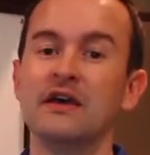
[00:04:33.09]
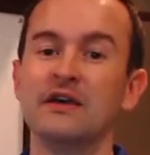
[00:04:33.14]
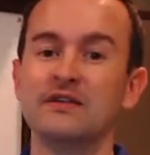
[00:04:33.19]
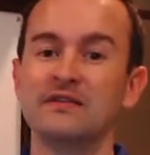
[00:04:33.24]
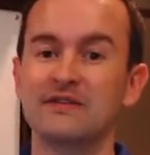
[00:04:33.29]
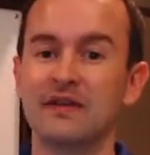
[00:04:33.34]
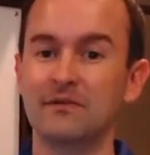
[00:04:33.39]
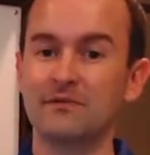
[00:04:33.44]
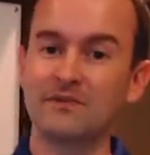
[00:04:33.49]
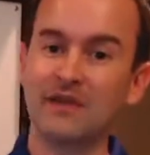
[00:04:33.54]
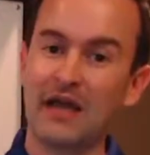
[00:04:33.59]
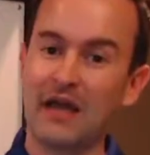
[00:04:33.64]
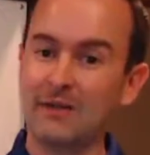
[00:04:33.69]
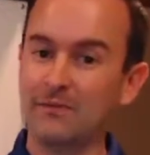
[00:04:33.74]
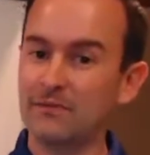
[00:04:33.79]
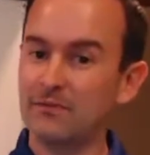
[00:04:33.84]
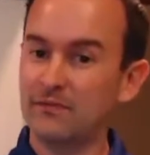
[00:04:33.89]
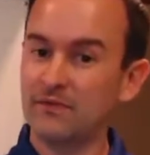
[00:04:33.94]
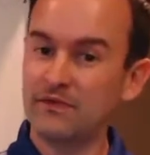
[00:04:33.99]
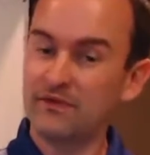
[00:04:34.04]

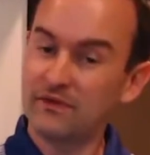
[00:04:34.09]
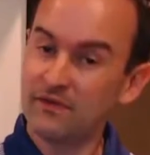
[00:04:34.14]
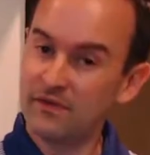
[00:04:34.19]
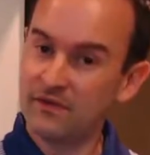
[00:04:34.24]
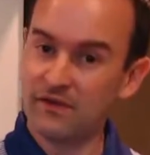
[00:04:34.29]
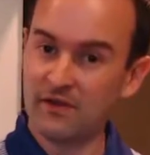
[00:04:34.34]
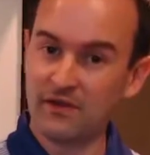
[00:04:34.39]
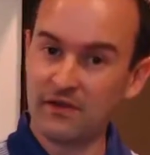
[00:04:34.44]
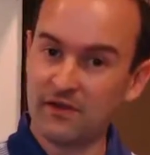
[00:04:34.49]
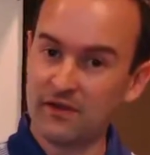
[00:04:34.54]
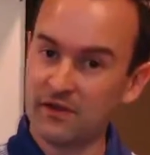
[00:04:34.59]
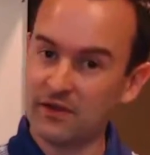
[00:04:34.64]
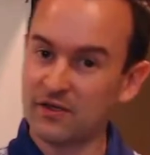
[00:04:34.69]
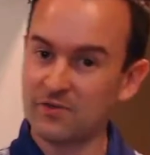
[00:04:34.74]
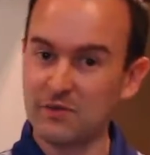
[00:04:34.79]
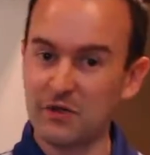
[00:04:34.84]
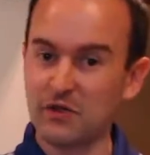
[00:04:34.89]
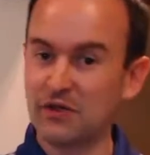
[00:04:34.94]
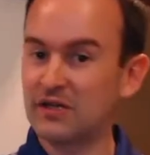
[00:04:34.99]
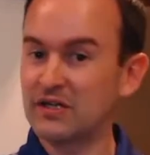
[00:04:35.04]
Sometimes the, the
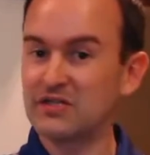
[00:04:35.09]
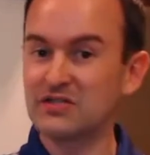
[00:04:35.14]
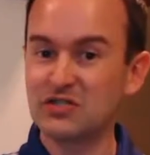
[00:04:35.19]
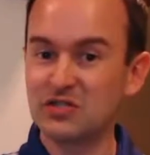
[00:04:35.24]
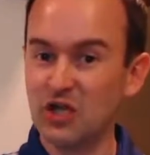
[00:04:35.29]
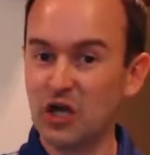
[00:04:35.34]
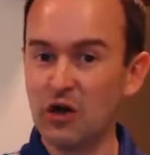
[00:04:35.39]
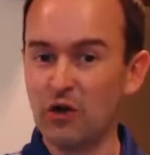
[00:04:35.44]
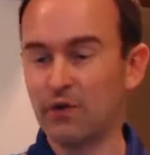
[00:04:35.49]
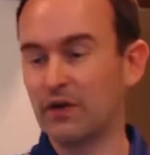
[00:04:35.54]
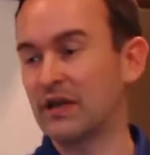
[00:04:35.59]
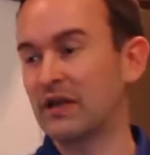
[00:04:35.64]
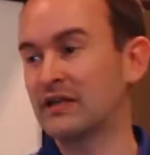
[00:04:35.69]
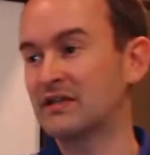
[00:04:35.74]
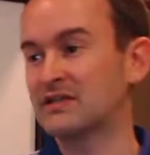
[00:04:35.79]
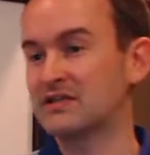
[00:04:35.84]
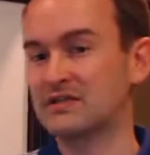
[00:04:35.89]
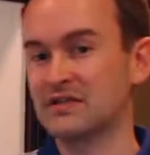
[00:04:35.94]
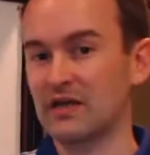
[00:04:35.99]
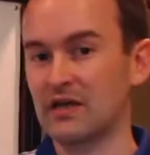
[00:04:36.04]
communities don't.
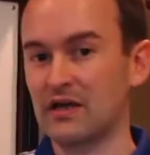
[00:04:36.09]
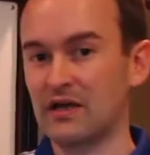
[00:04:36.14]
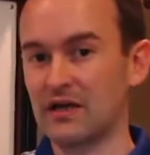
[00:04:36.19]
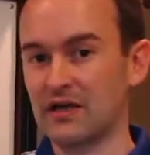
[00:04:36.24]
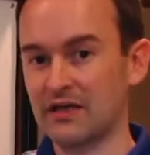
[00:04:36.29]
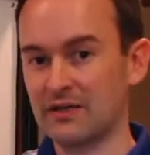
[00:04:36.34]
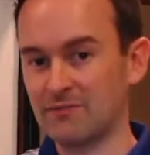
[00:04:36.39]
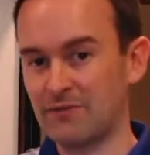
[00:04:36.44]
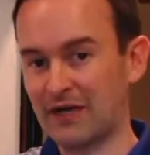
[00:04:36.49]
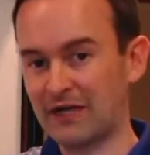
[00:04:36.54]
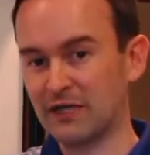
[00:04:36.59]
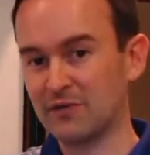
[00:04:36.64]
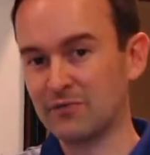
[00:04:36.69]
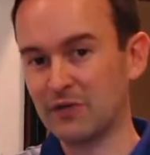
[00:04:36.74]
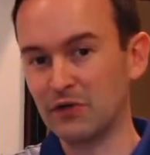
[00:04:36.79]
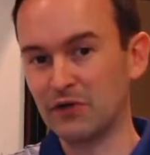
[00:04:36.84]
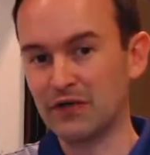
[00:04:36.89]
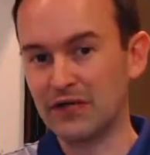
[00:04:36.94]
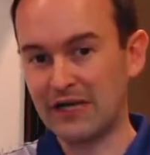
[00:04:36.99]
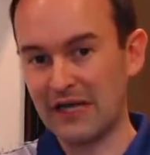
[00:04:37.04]
It uh, and by
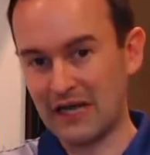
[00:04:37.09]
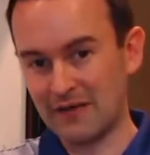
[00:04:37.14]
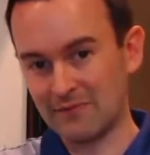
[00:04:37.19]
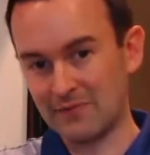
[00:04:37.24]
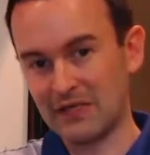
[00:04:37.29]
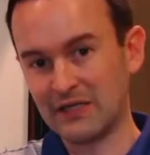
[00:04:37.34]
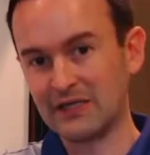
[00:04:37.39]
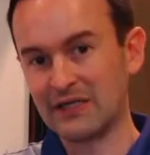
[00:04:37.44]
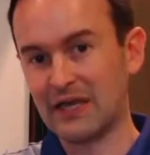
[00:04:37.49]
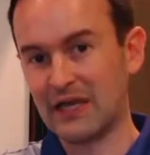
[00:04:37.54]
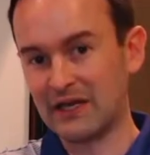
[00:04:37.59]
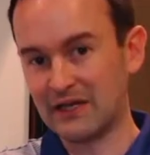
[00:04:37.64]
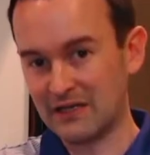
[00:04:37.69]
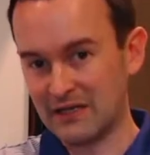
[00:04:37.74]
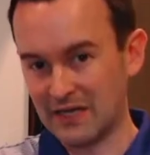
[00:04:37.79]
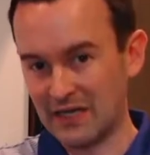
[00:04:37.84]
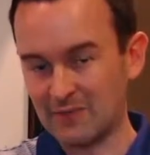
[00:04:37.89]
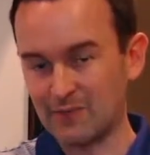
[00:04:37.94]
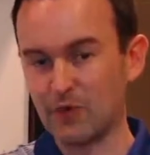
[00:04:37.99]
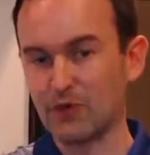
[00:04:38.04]
community I mean
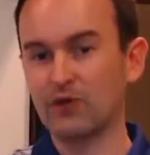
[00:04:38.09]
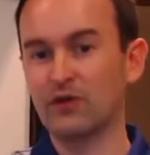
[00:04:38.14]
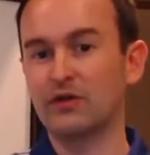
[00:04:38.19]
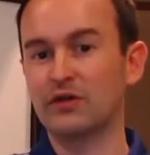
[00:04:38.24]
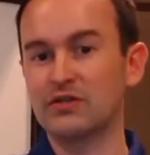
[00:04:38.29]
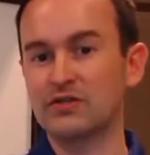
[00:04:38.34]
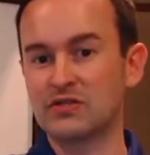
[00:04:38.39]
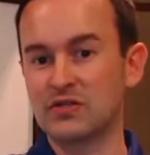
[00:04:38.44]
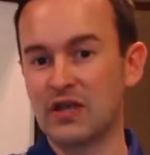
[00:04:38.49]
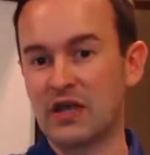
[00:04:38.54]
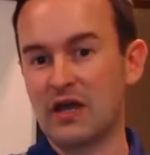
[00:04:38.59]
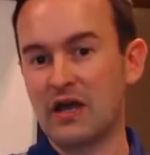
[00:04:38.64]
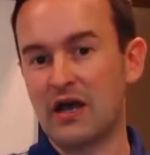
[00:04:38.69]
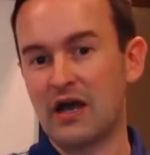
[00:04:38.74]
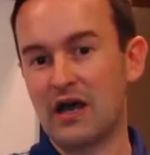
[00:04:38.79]
gated neighborhoods.